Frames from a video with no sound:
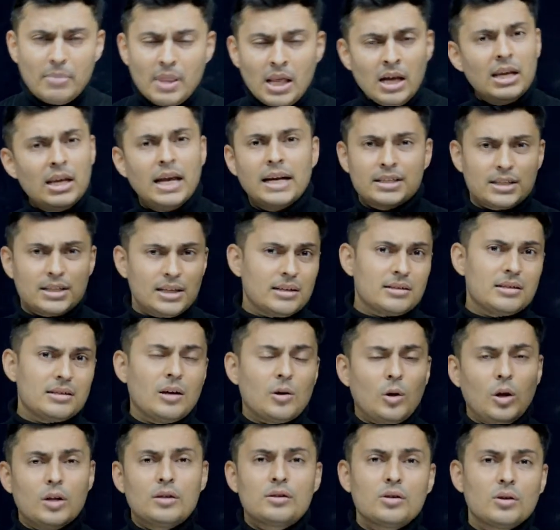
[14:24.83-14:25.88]
lectures are
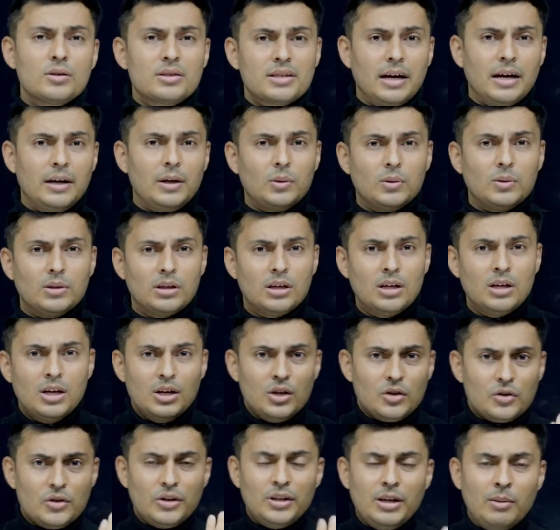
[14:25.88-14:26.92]
also scheduled.
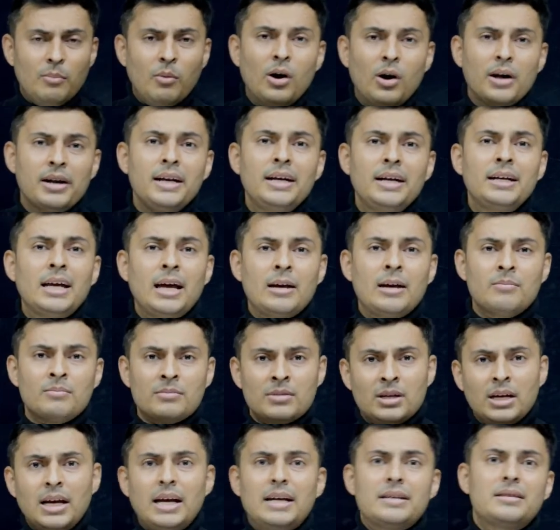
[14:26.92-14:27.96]
So in the morning time
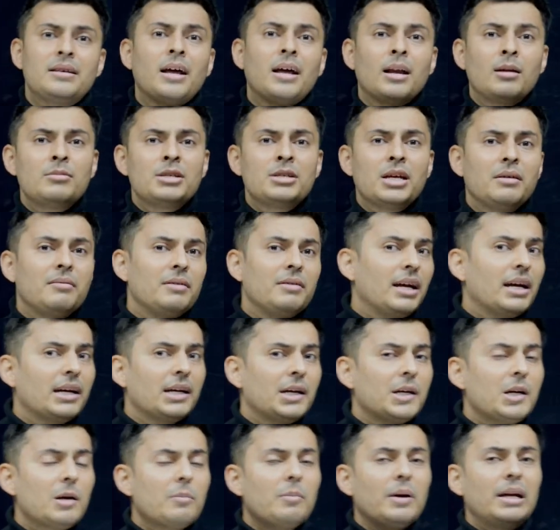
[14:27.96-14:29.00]
SRMJEE
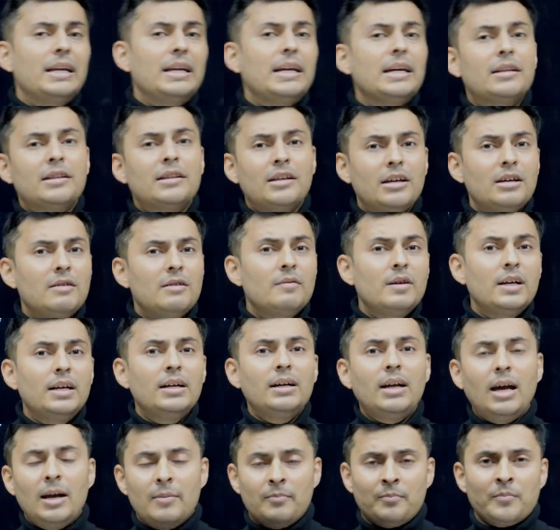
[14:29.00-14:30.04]
VIT Triple E in the evening
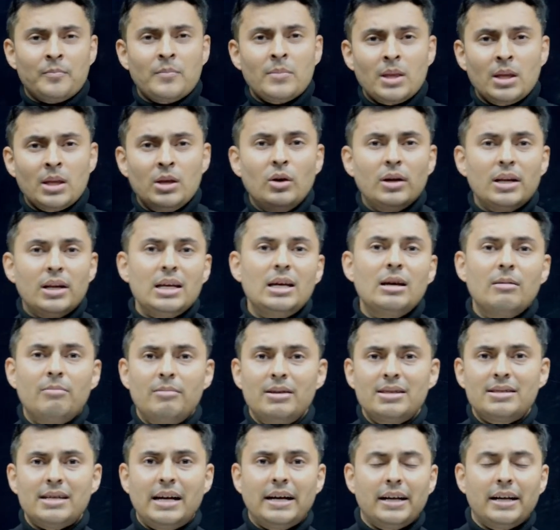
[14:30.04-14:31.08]
time your
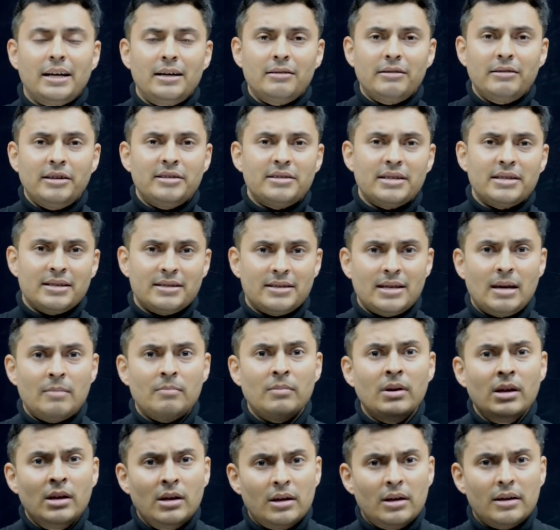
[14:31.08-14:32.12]
EAPCET entrance exam
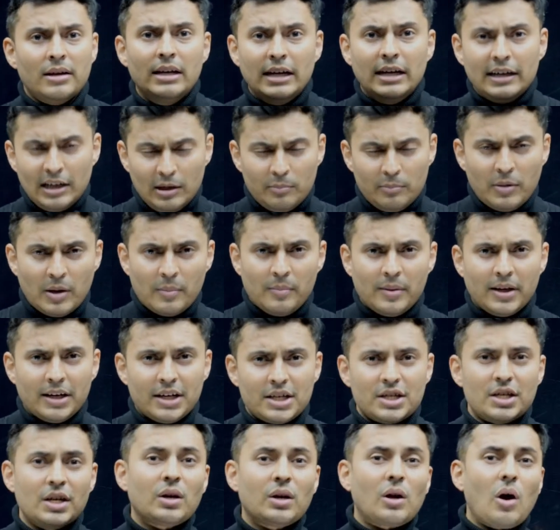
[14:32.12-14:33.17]
related
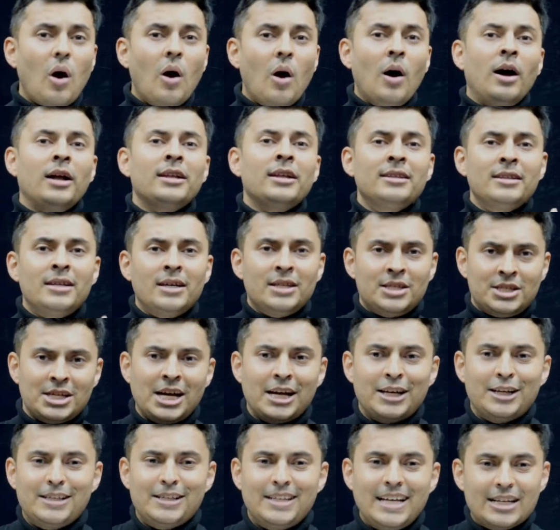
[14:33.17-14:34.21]
preparation on the
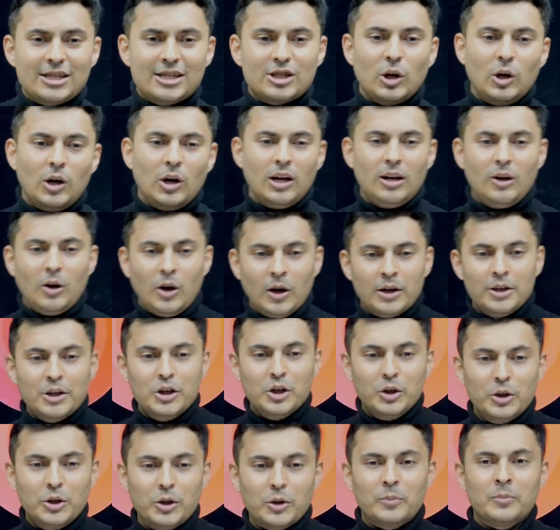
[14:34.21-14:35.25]
channel. That's all on
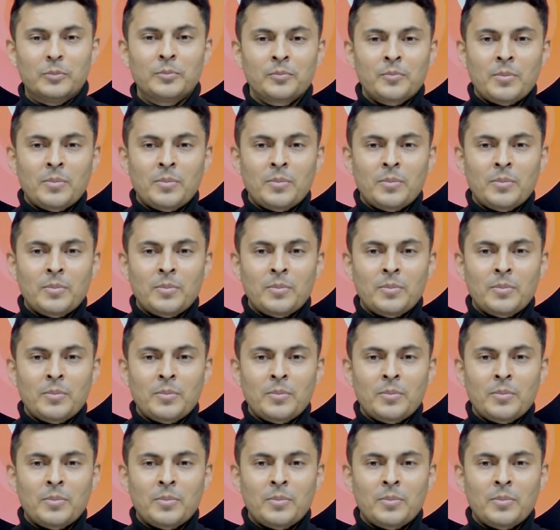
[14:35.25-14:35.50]
YouTube.